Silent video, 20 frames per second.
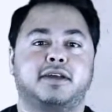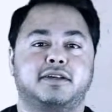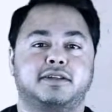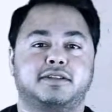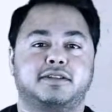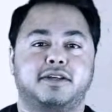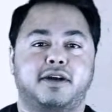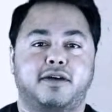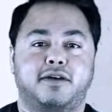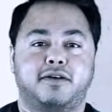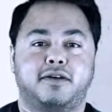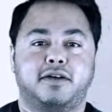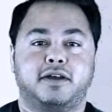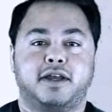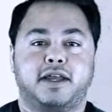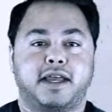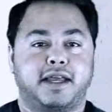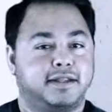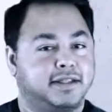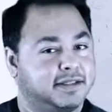So,
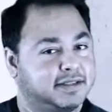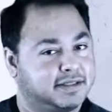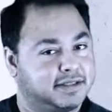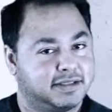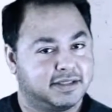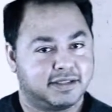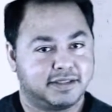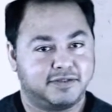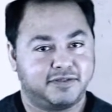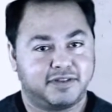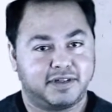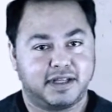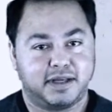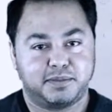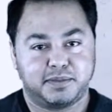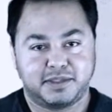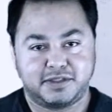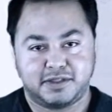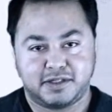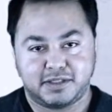and this is just for
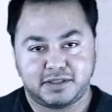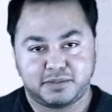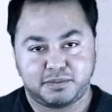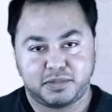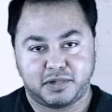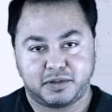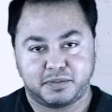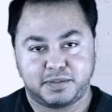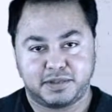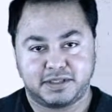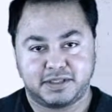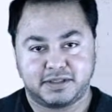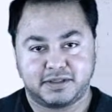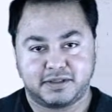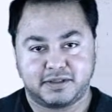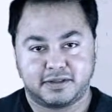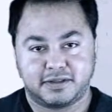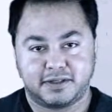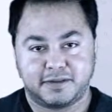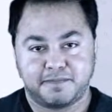demonstration purposes
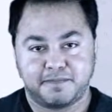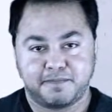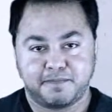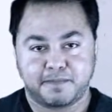only.